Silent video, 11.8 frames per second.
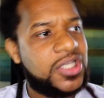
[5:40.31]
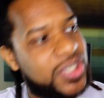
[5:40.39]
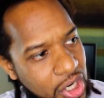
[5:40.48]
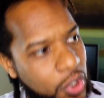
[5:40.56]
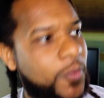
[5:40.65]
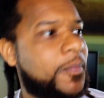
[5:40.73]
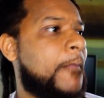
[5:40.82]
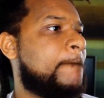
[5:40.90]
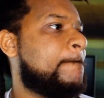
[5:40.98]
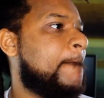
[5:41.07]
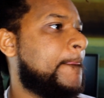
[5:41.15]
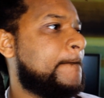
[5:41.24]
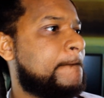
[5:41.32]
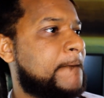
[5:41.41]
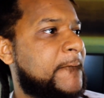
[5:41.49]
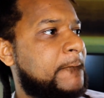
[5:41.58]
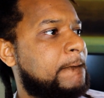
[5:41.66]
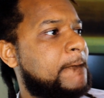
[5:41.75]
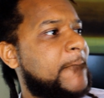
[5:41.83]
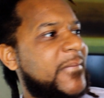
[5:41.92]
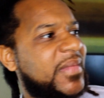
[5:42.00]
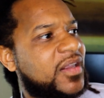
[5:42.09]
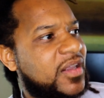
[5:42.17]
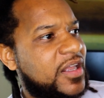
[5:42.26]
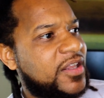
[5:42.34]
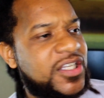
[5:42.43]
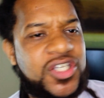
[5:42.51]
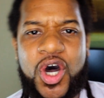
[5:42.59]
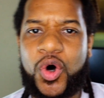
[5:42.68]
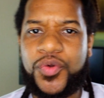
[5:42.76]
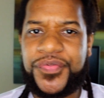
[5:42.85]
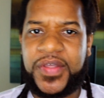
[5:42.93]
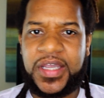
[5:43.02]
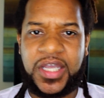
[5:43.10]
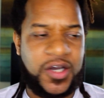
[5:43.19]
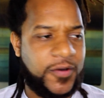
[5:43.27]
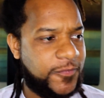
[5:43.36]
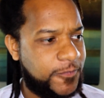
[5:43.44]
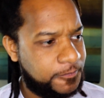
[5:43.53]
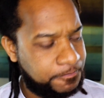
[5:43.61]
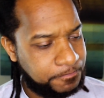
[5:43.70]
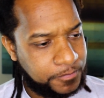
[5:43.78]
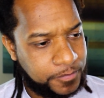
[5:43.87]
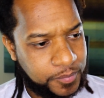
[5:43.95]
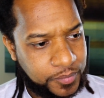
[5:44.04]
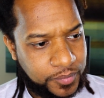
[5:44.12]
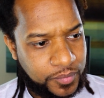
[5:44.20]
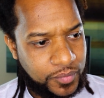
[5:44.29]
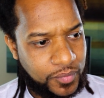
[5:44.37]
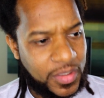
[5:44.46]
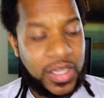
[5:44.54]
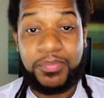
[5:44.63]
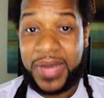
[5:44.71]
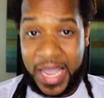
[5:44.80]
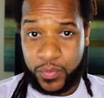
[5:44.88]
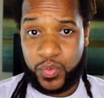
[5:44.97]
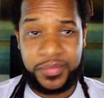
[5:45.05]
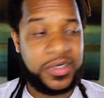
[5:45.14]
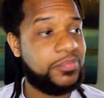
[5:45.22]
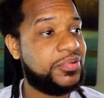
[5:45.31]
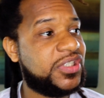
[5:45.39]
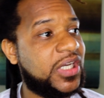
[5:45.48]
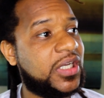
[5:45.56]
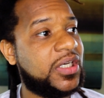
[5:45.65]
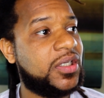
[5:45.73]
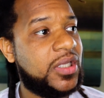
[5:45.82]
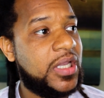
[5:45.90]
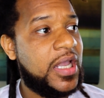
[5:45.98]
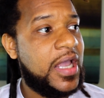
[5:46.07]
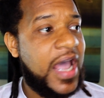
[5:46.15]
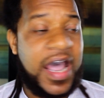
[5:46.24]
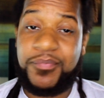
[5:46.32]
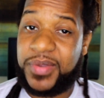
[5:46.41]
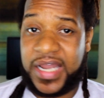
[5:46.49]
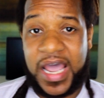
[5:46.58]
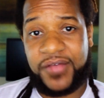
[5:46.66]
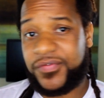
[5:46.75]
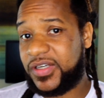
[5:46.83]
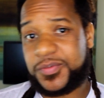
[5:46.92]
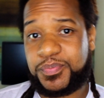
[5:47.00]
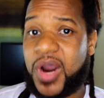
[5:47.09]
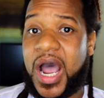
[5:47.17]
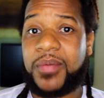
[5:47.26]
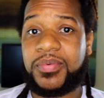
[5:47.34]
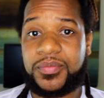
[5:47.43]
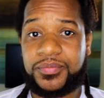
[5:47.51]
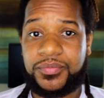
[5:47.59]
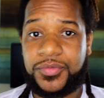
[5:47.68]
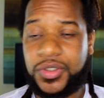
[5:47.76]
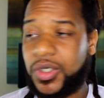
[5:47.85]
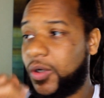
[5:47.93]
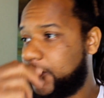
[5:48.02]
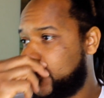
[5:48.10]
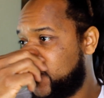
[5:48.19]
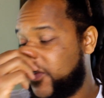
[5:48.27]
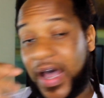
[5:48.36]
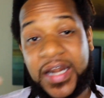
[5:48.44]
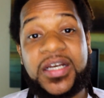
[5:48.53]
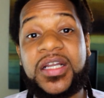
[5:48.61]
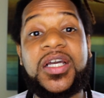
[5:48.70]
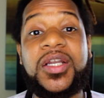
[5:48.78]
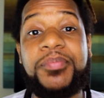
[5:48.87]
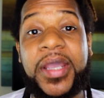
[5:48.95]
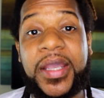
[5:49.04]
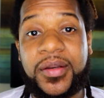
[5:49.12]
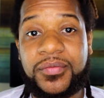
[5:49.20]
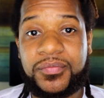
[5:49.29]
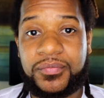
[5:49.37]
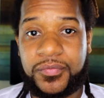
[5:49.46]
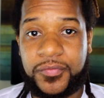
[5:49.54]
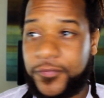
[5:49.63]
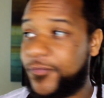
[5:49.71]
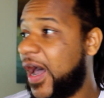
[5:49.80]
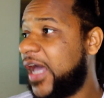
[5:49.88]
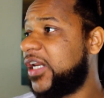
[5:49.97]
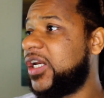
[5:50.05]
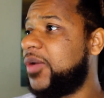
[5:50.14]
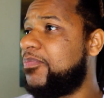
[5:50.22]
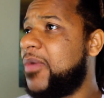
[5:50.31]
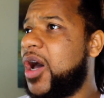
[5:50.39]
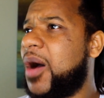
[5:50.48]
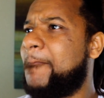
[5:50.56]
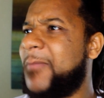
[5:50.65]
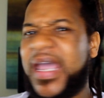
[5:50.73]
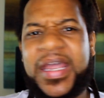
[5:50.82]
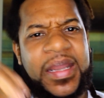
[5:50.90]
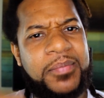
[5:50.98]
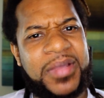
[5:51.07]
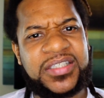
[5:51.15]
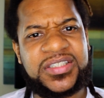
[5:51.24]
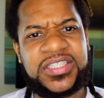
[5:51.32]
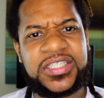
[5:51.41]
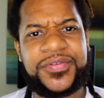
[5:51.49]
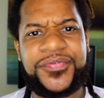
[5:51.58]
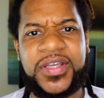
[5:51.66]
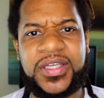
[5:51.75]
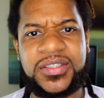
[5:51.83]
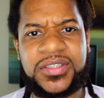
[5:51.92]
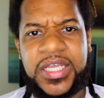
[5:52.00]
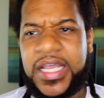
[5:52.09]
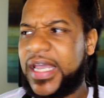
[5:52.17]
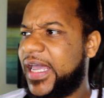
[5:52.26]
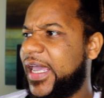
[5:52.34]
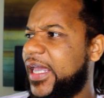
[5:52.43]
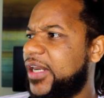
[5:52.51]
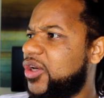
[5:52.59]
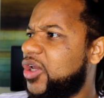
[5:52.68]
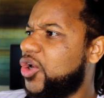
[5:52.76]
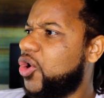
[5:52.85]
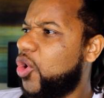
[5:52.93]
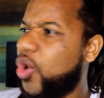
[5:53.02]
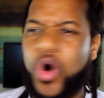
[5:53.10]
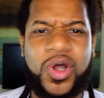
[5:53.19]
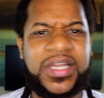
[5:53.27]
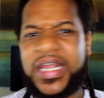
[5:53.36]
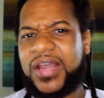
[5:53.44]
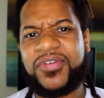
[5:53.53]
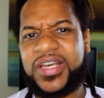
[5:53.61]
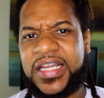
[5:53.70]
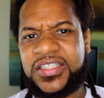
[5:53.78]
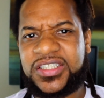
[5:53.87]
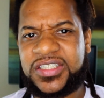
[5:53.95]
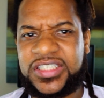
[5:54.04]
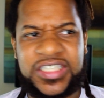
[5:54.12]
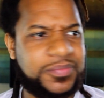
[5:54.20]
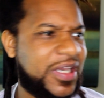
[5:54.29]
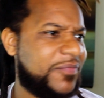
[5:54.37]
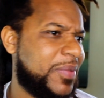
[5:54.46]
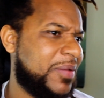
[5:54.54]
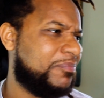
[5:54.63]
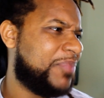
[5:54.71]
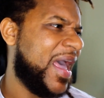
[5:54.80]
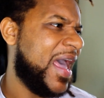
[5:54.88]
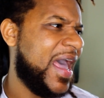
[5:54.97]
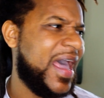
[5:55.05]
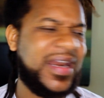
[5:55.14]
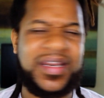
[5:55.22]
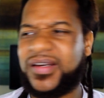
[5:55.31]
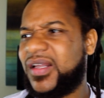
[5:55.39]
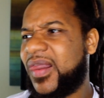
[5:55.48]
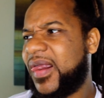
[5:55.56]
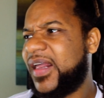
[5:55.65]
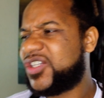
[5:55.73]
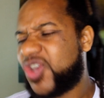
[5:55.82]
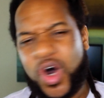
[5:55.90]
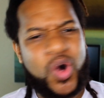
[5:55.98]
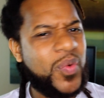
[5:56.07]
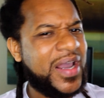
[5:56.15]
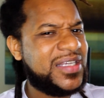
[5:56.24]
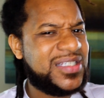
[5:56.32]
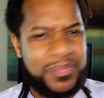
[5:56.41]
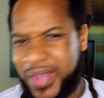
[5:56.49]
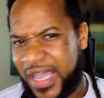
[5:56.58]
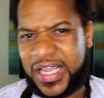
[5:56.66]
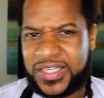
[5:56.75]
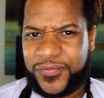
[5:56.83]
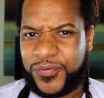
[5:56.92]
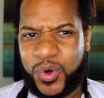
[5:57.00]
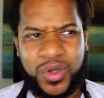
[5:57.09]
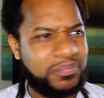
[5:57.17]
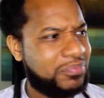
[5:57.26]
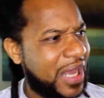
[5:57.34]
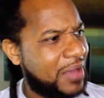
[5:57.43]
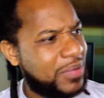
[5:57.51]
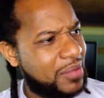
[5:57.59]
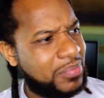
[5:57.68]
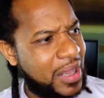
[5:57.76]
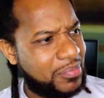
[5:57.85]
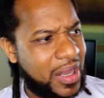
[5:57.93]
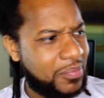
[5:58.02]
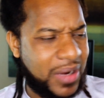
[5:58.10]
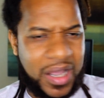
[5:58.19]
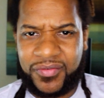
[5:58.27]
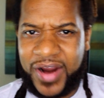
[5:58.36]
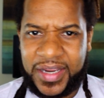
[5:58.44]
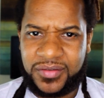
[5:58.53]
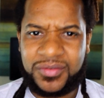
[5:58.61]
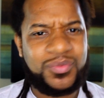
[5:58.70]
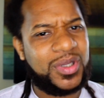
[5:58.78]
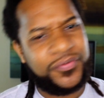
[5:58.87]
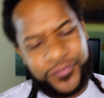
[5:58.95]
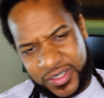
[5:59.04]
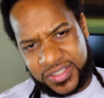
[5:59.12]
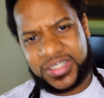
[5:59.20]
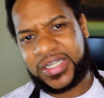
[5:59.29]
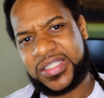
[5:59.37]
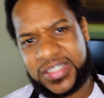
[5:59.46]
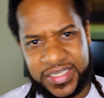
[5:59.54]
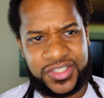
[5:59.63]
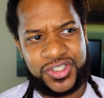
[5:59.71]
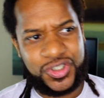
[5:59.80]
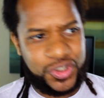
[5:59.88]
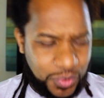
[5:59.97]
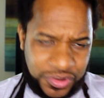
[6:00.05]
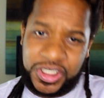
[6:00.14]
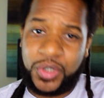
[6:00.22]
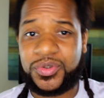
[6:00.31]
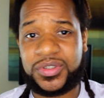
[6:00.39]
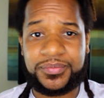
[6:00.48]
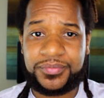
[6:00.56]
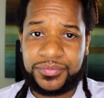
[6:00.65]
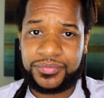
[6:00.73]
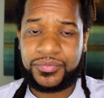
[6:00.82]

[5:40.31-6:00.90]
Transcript: So, this whole thing of black women in particular have been having this problem, you know, finding a good man, finding a man that makes six figures. And all of their relationships have been bad, and it's always the man's fault and blah, blah, blah, blah, blah, right? Well, the first thing is this, you chose him.